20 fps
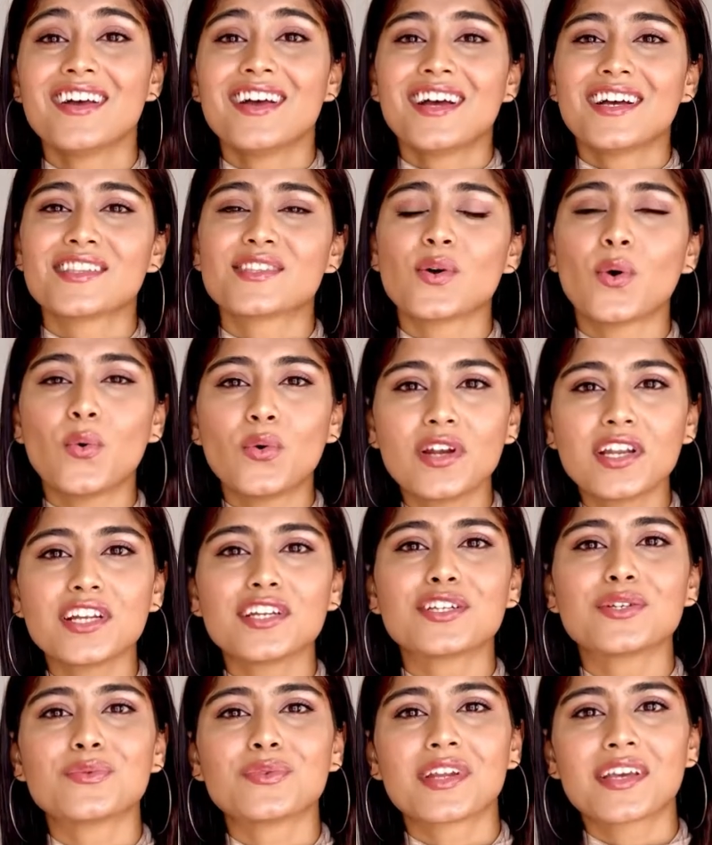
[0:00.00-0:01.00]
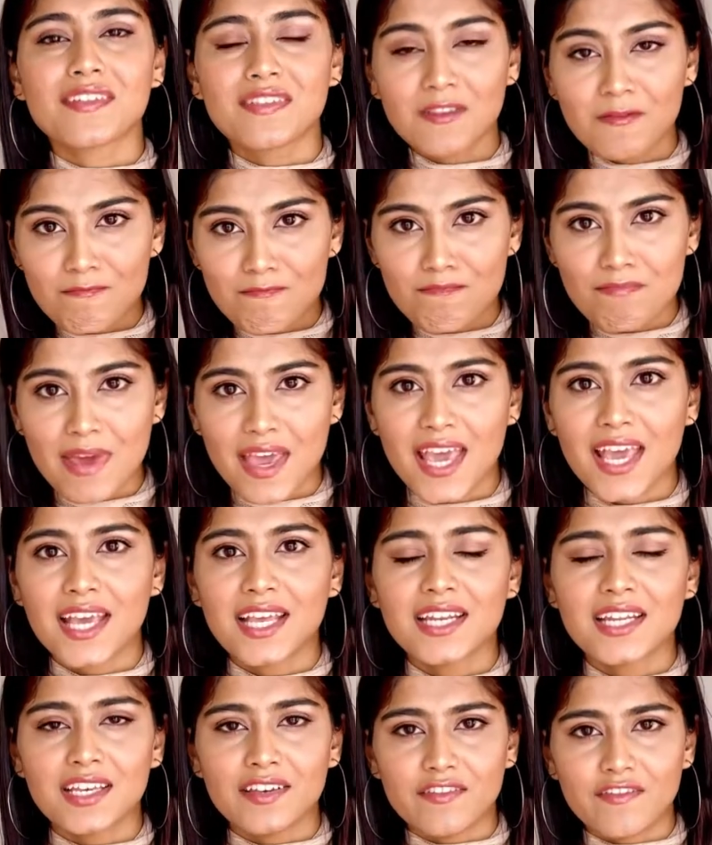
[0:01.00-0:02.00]
It's only during the
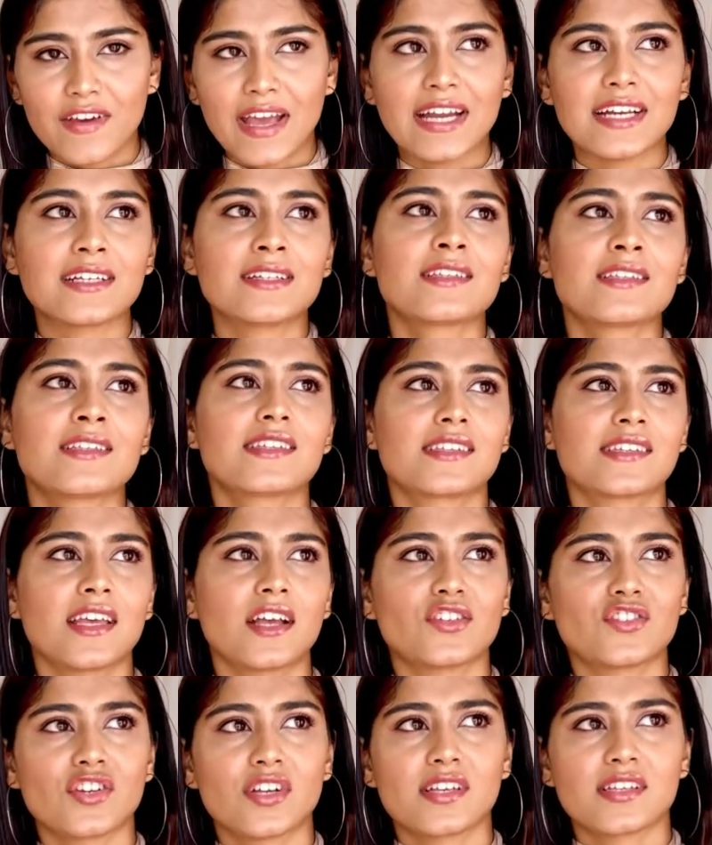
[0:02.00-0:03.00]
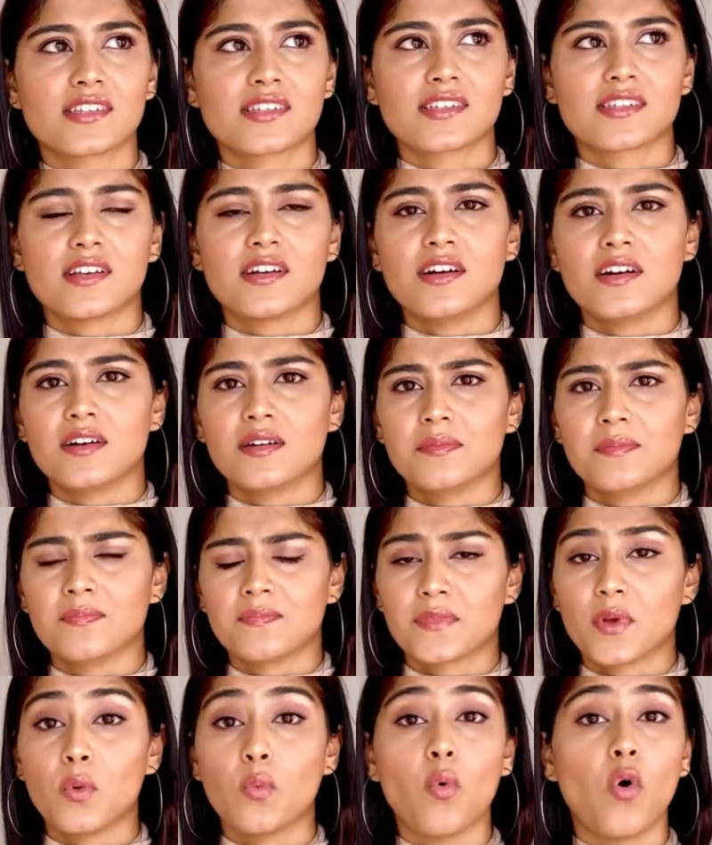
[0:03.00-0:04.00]
main events such as
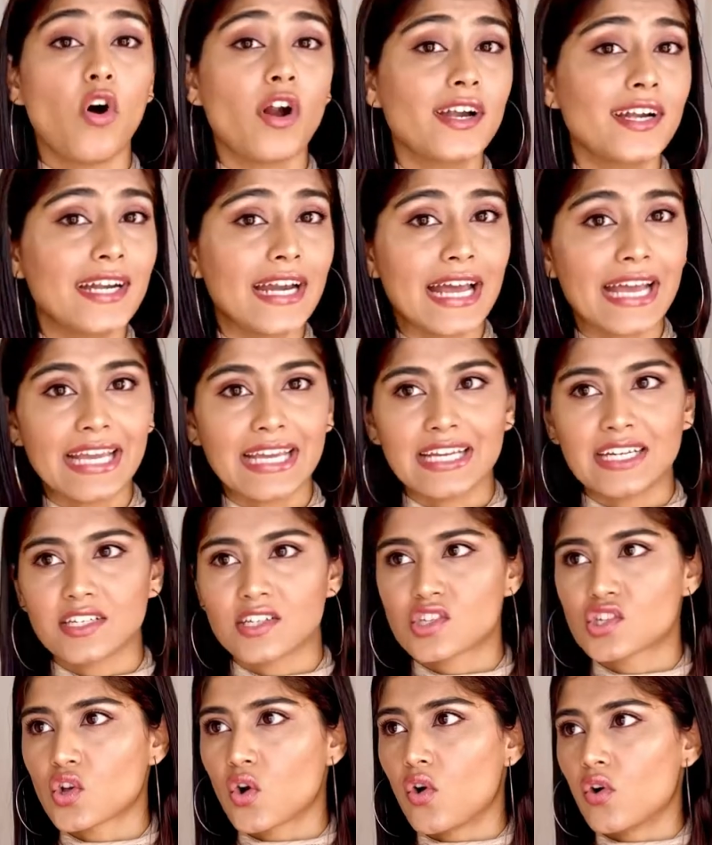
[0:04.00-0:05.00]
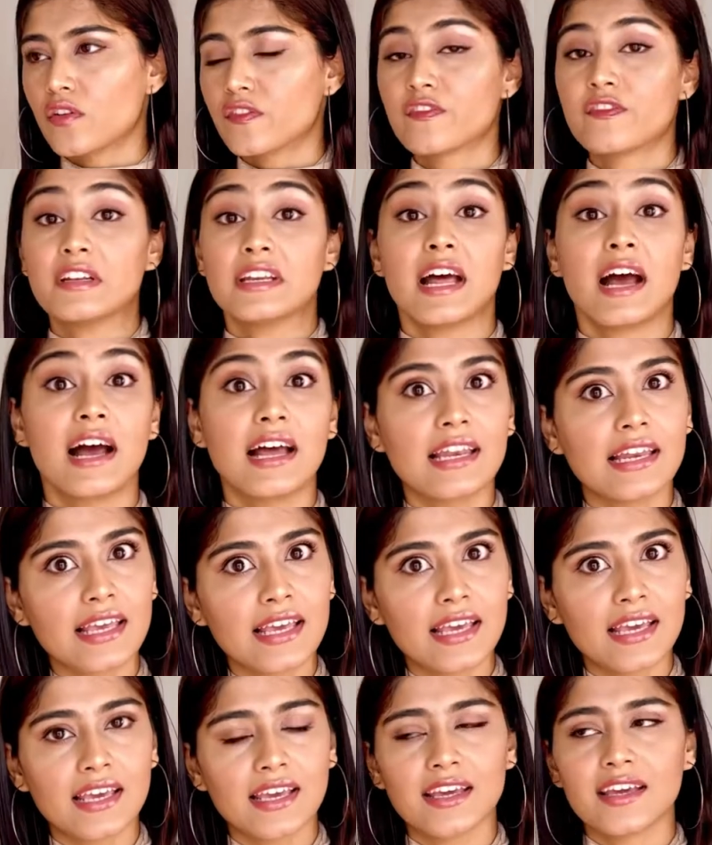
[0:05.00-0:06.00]
award nights or
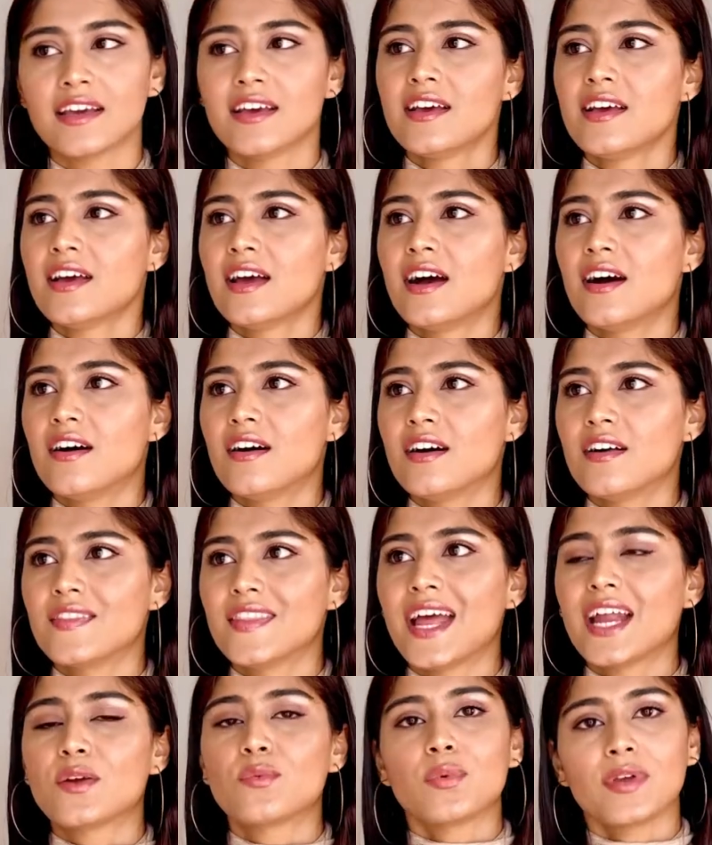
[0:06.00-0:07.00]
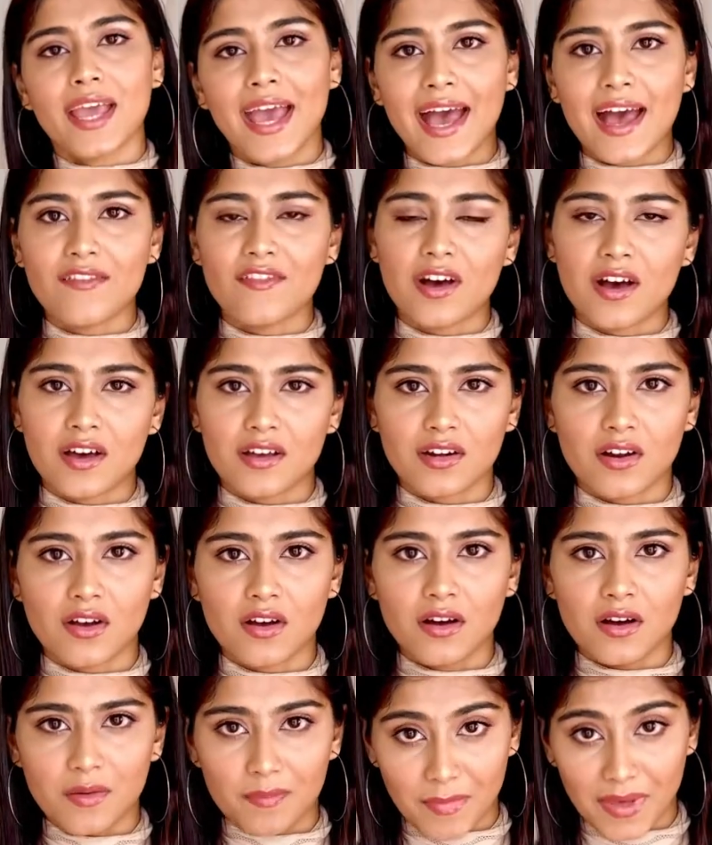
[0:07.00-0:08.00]
finale that we have our
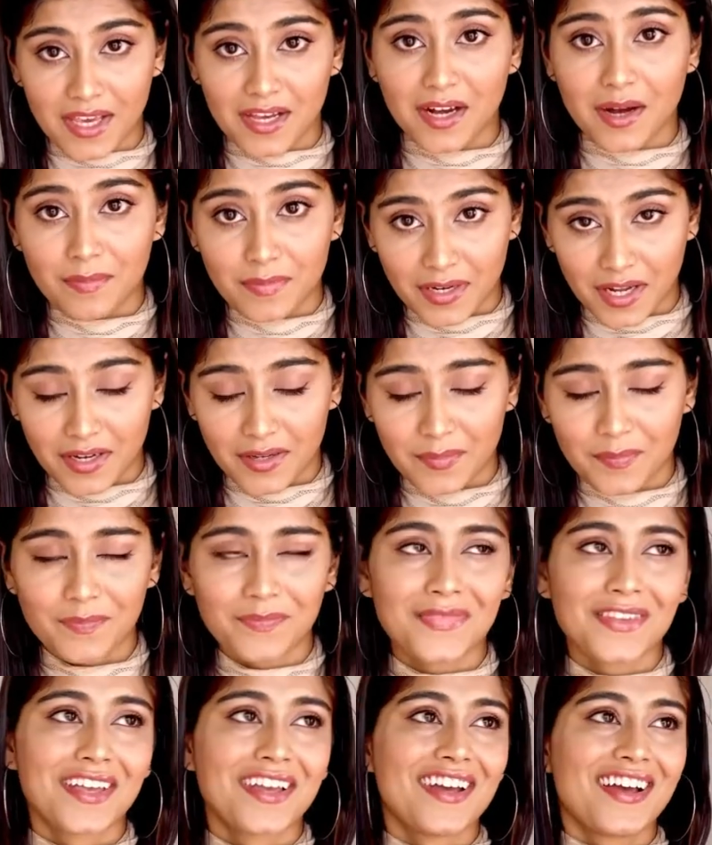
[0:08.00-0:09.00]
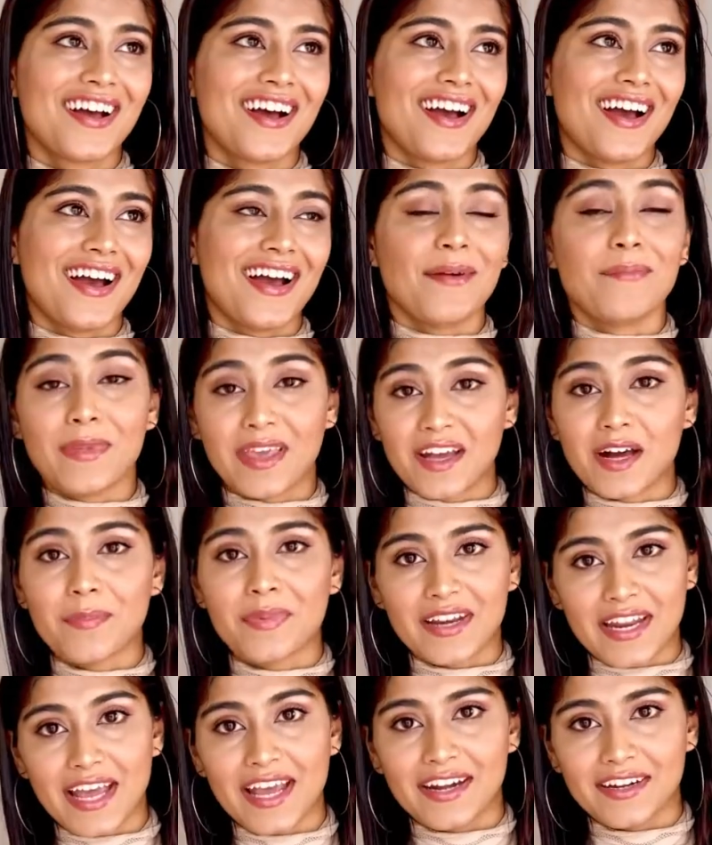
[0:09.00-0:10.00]
makeup
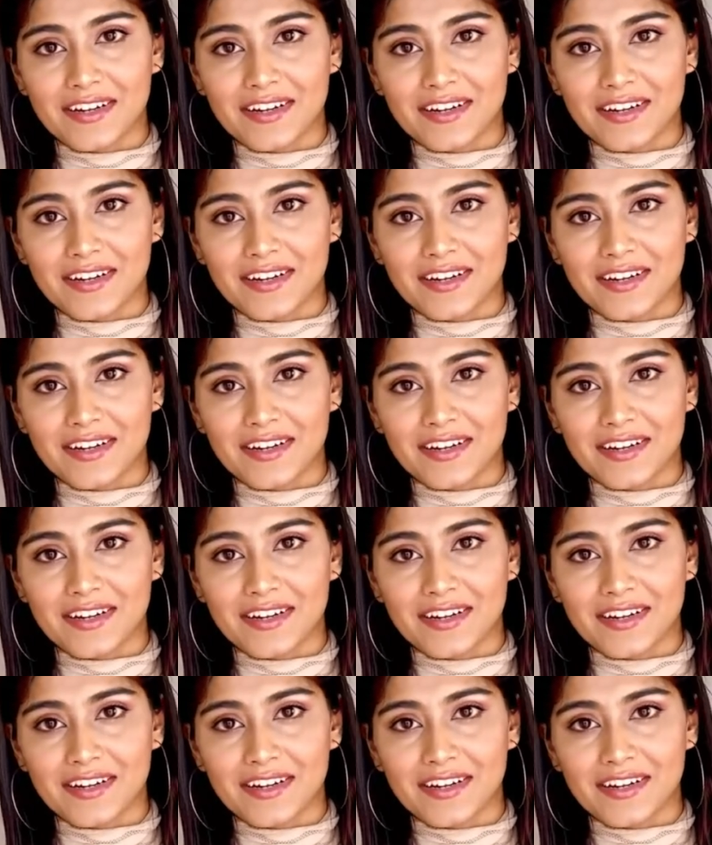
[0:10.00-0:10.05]
and hair